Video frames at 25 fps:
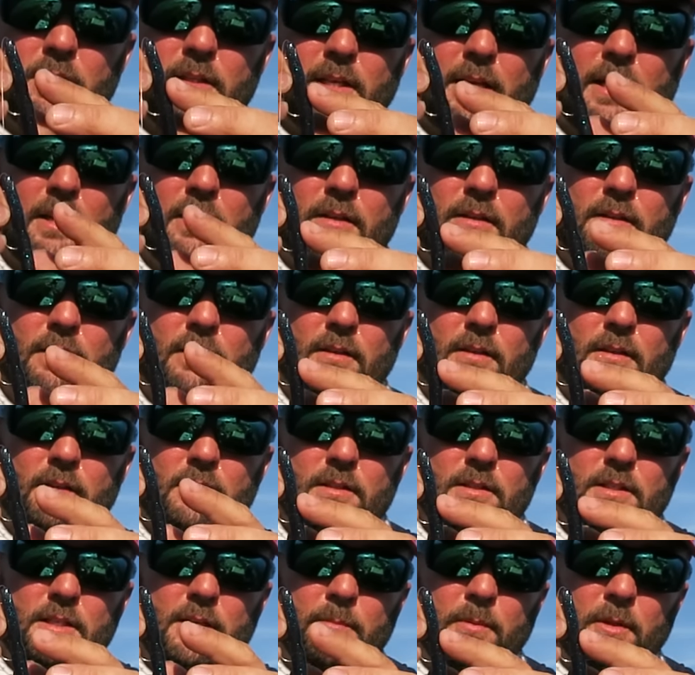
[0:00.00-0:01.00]
that that
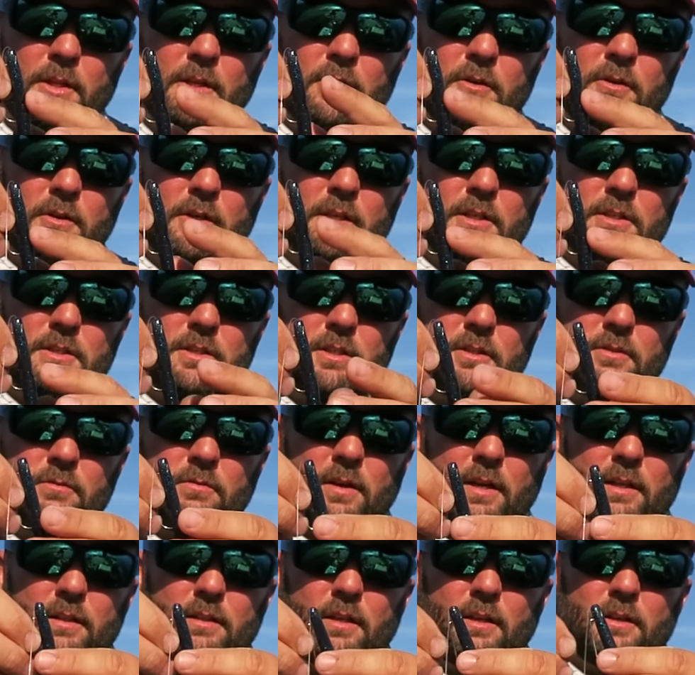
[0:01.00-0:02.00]
tip of that hook is just
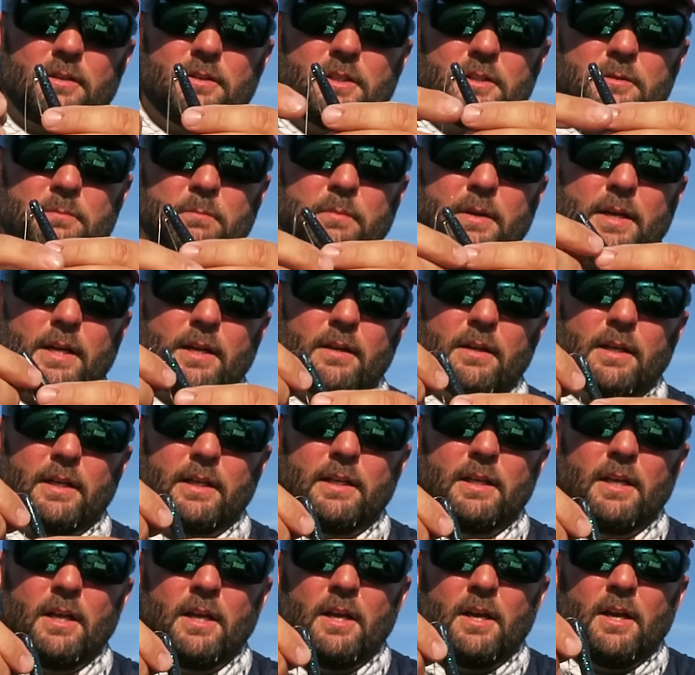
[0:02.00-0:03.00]
right there, just
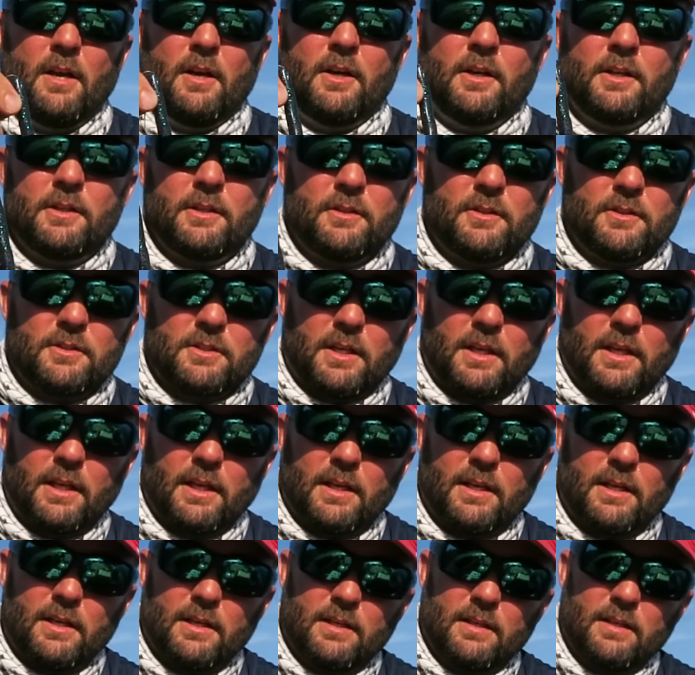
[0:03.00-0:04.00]
barely under the
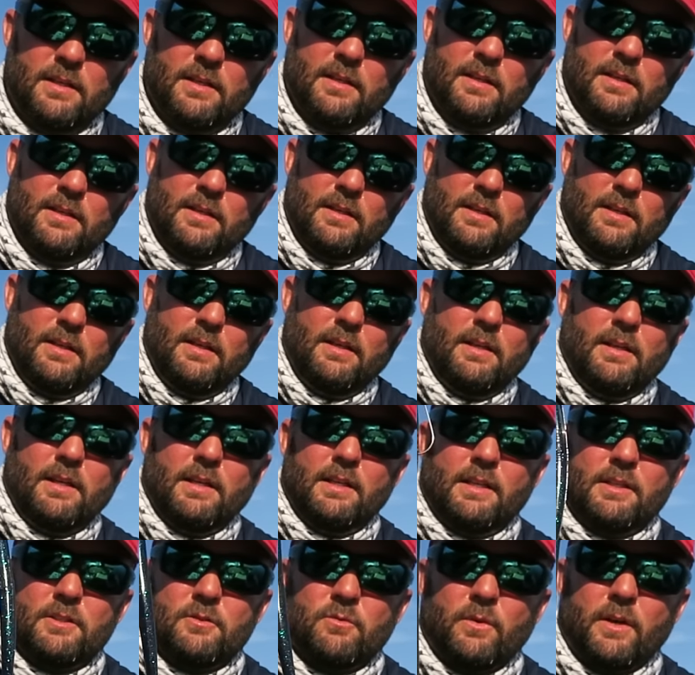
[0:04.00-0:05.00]
skin.
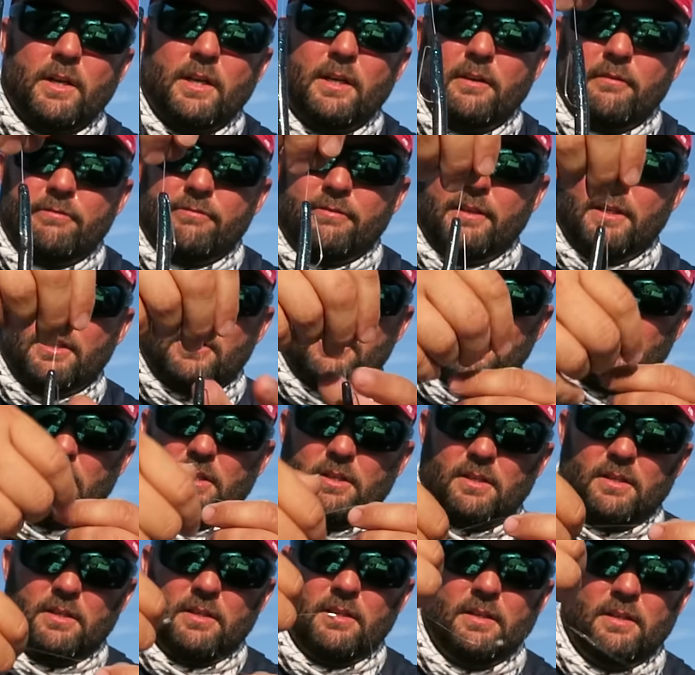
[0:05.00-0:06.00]
And it's ready to fish.
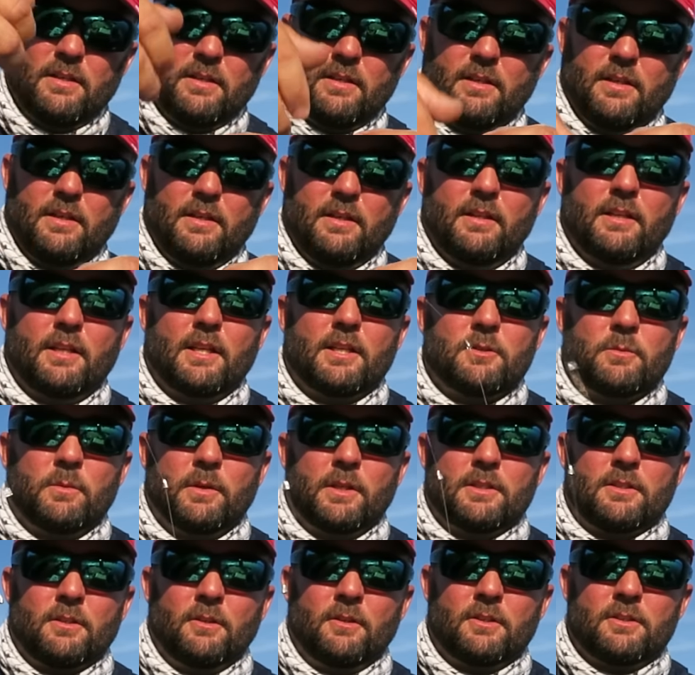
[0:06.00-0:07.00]
And that's
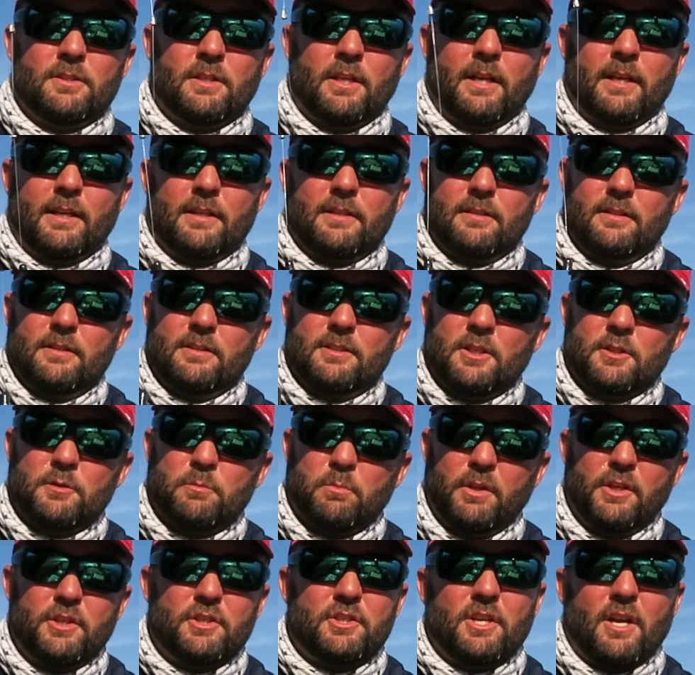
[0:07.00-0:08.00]
what it looks like. It's a
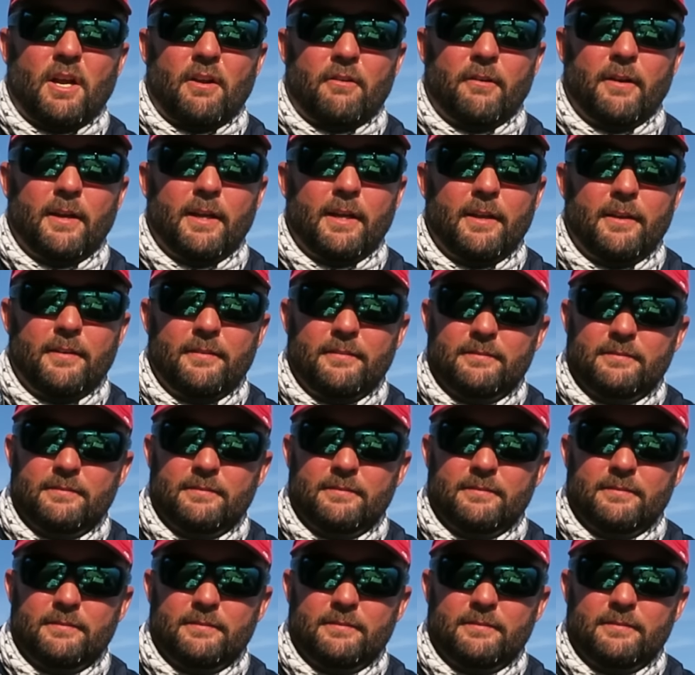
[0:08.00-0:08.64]
split shot rig.